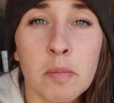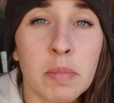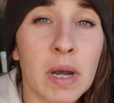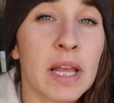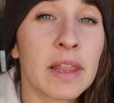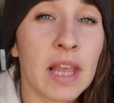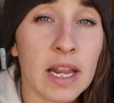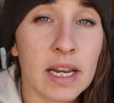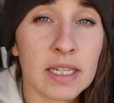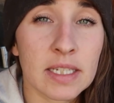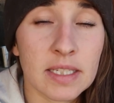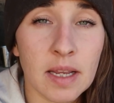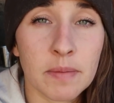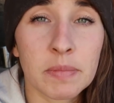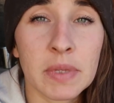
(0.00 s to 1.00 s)
but that is
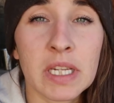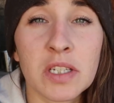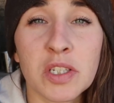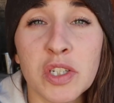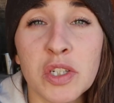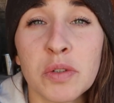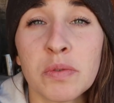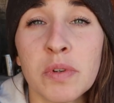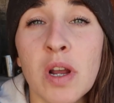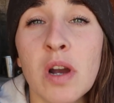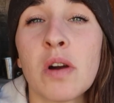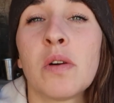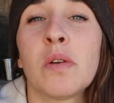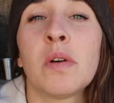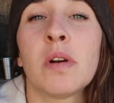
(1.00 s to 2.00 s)
something to
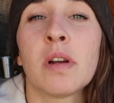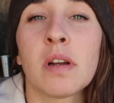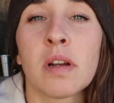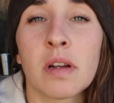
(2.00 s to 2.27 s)
know